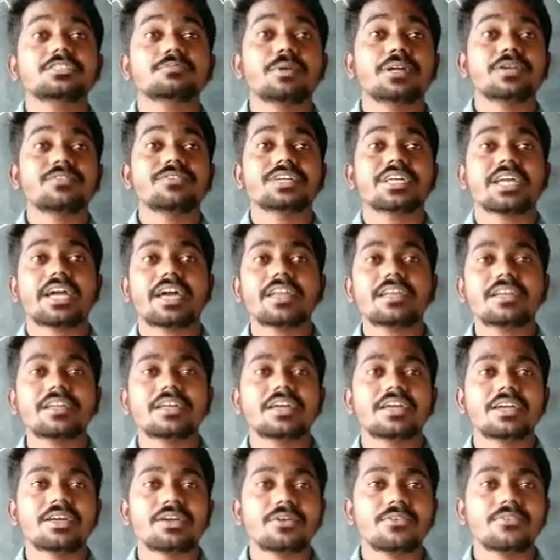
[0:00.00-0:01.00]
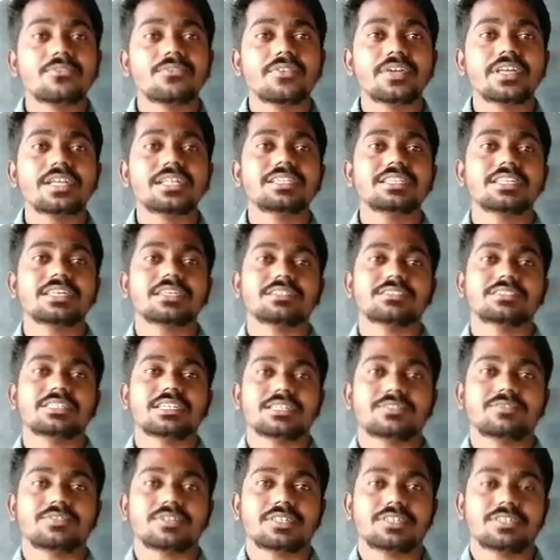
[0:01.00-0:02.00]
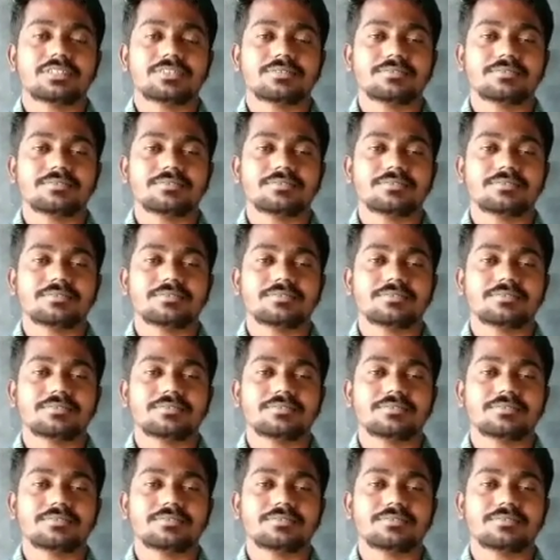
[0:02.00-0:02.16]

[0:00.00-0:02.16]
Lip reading: but we can feel that one.